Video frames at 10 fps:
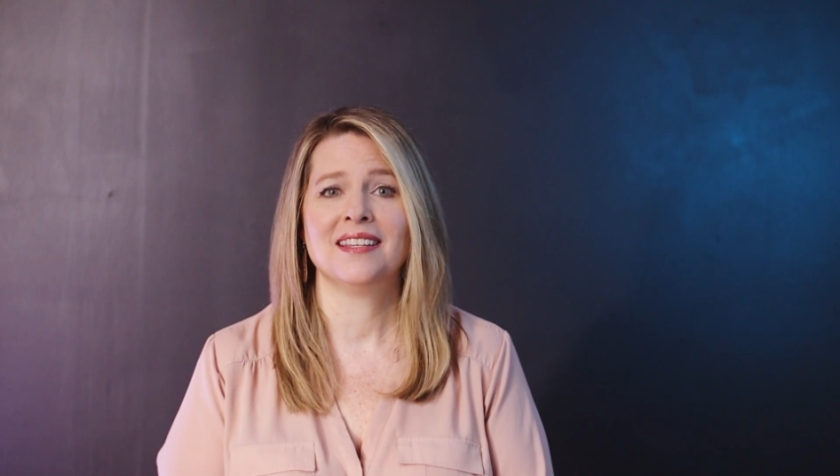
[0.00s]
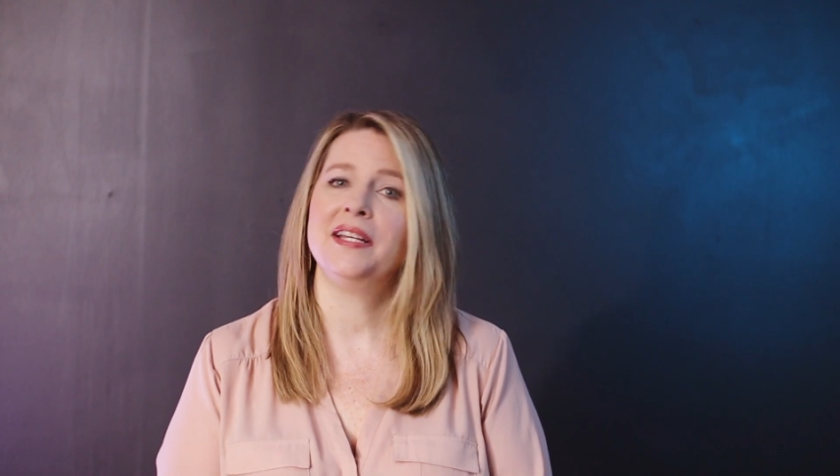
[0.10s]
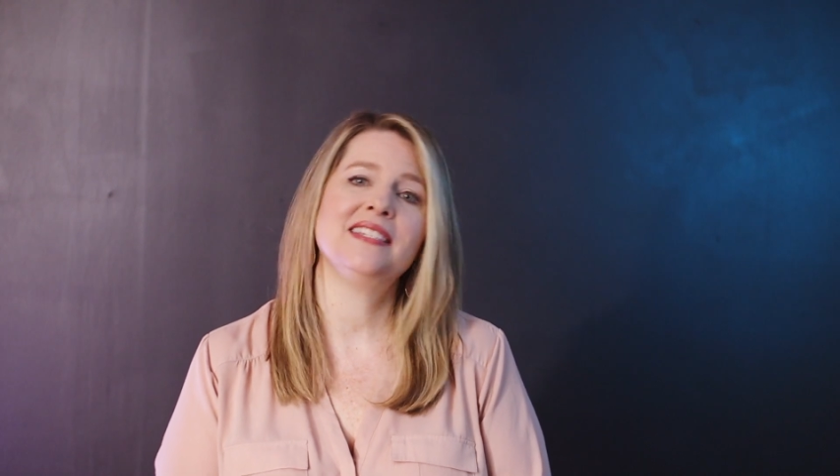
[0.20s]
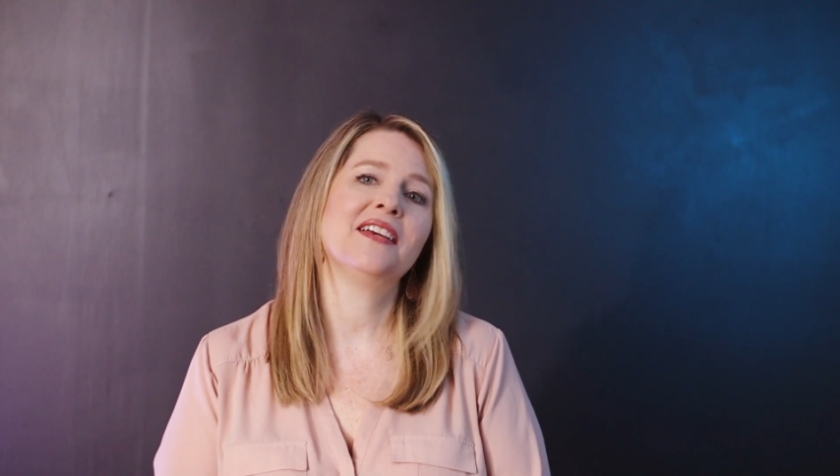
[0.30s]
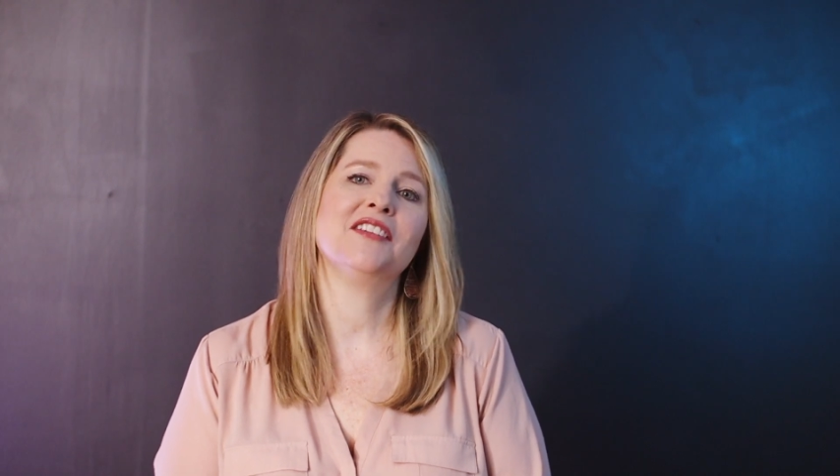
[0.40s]

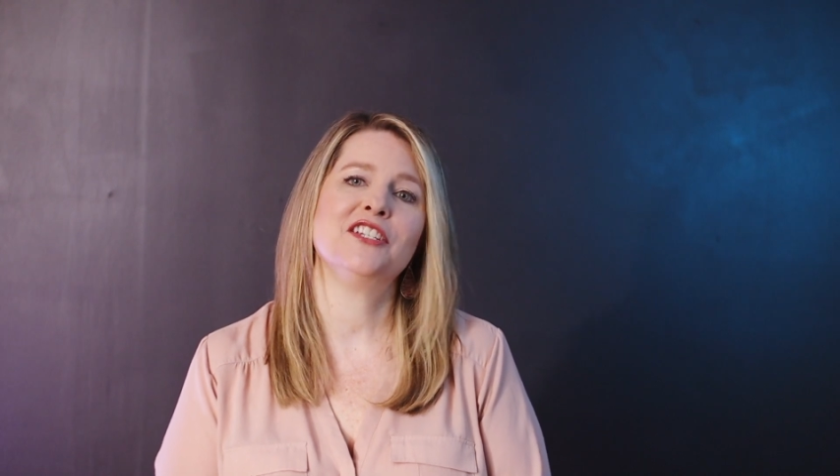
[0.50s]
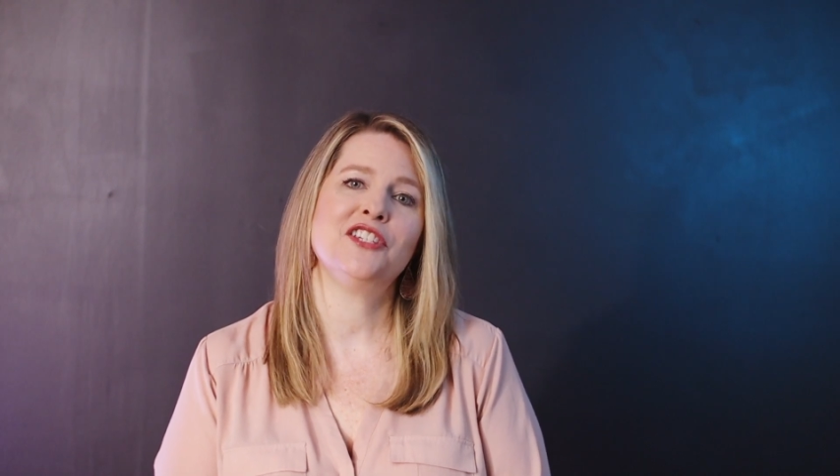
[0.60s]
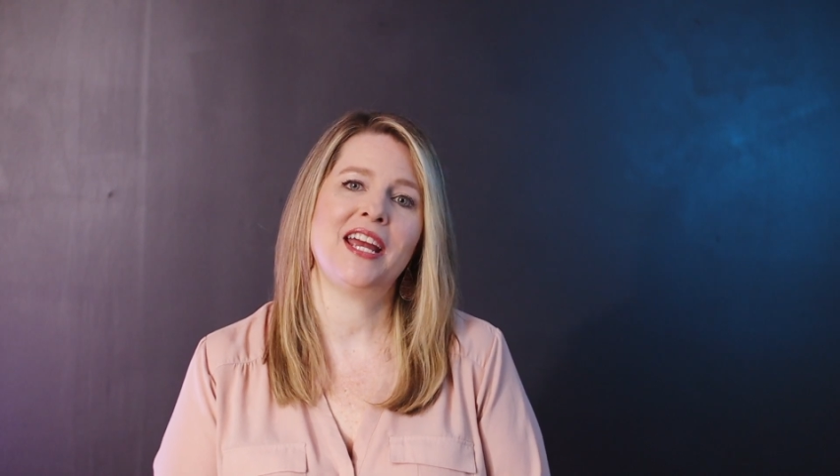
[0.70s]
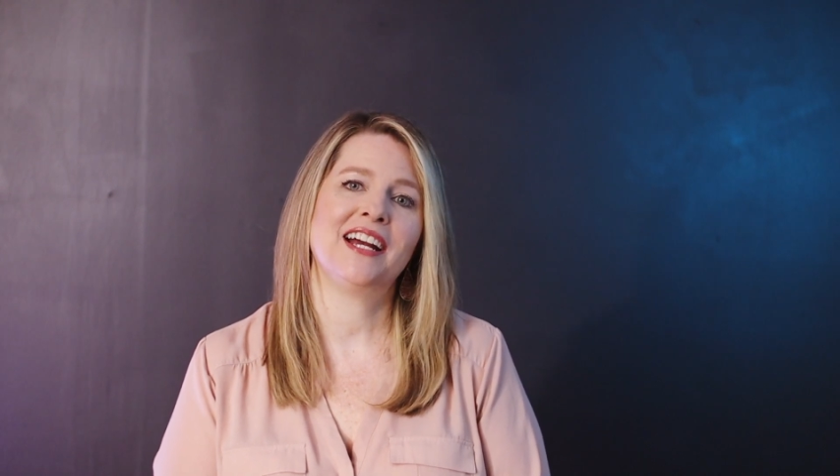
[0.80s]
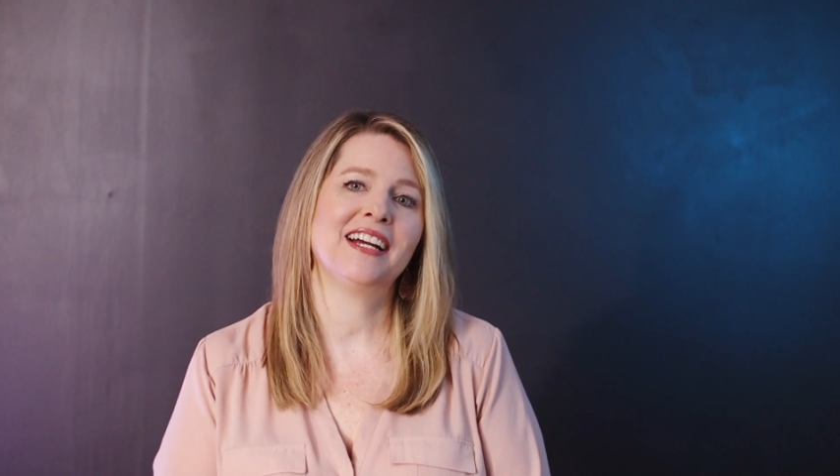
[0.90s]
Please give it a
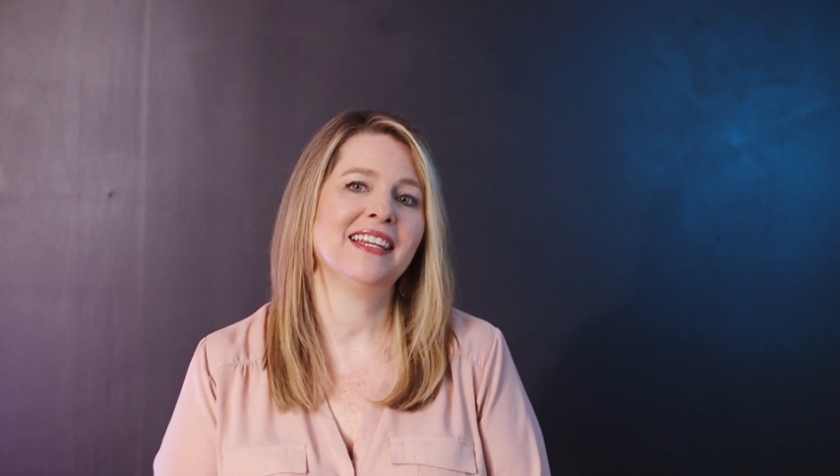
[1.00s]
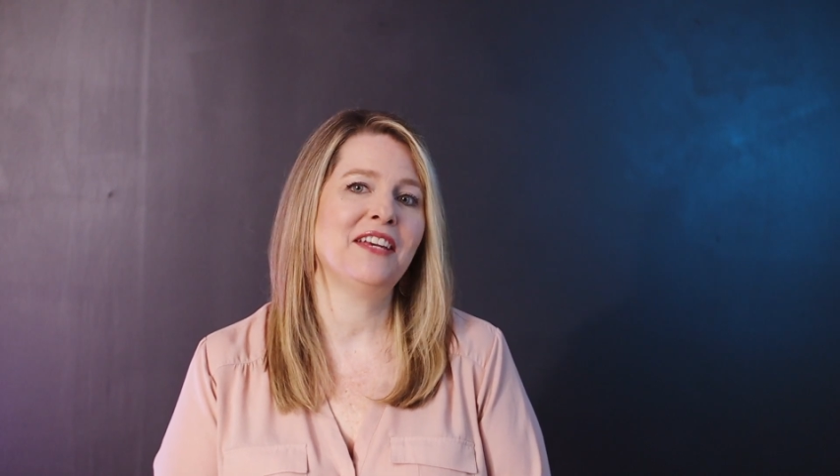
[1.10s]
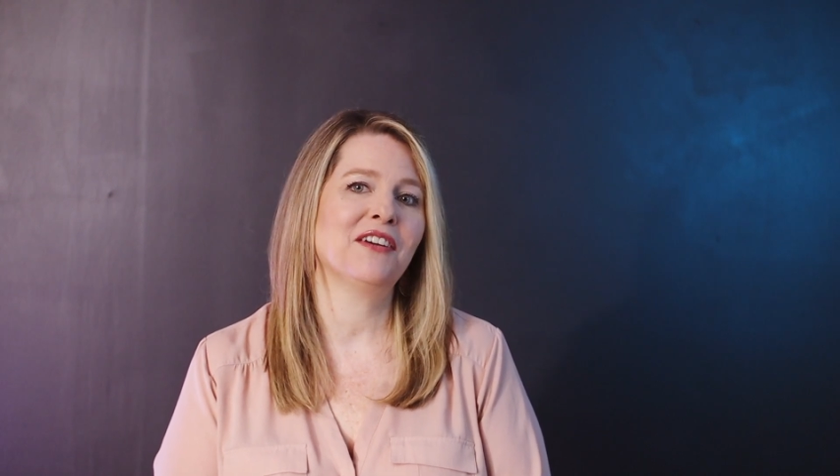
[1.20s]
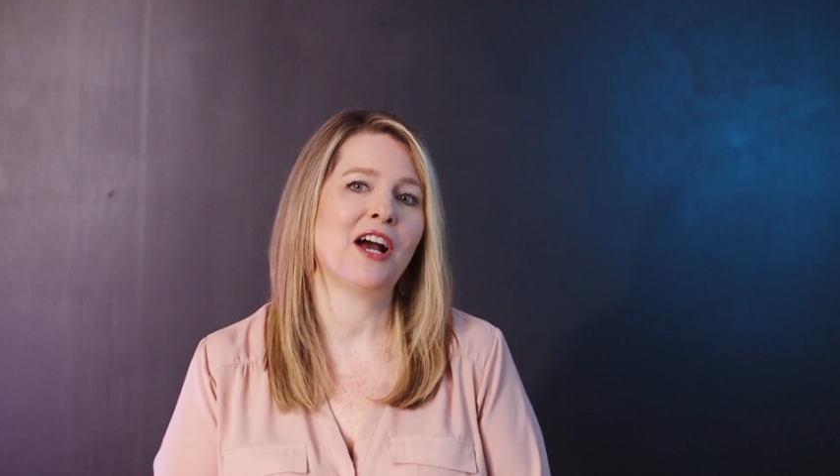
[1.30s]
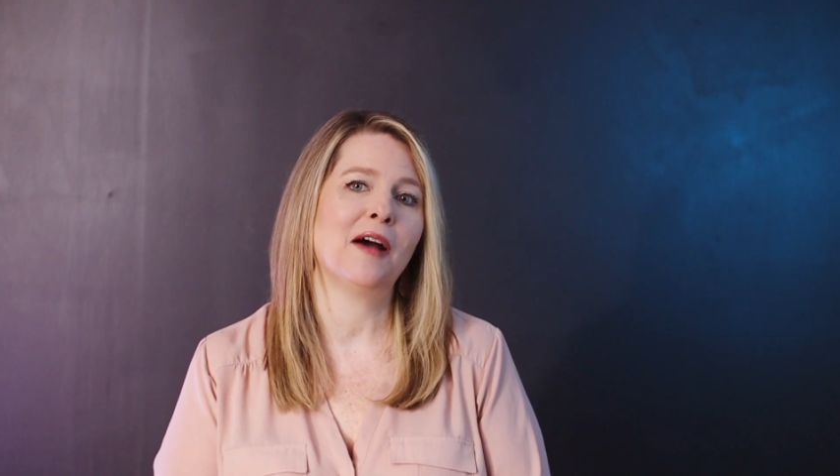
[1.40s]
share and
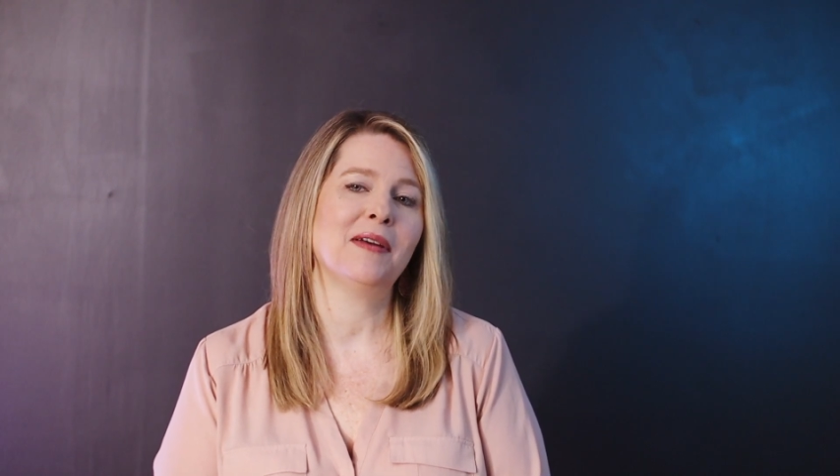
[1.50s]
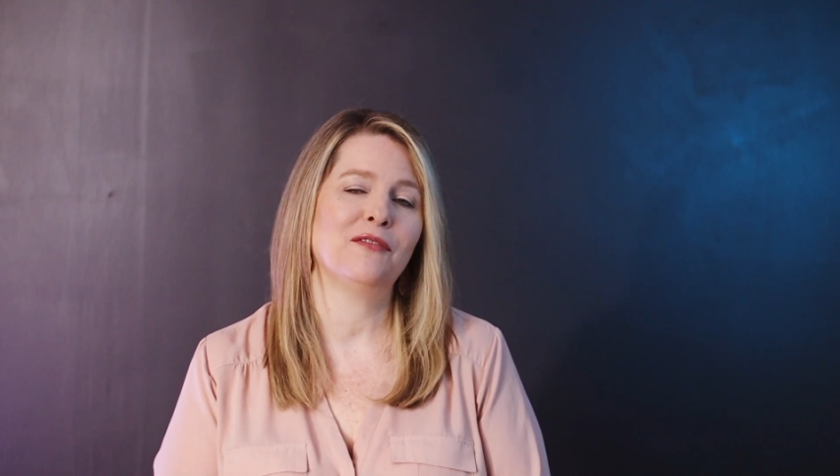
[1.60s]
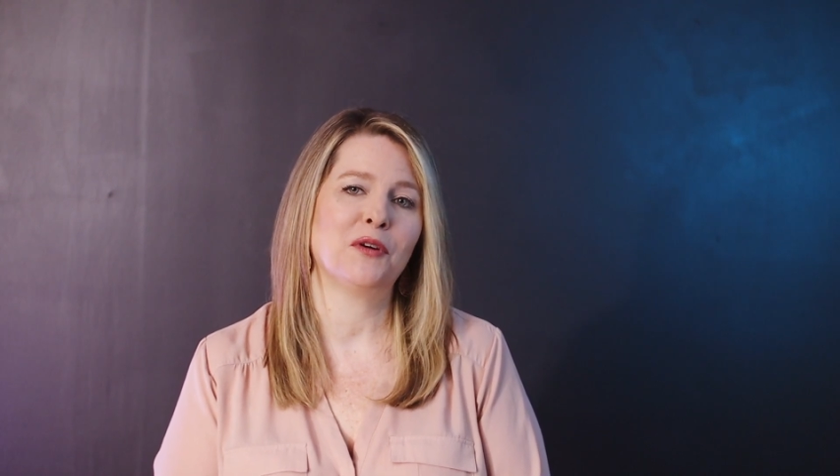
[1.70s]
leave a comment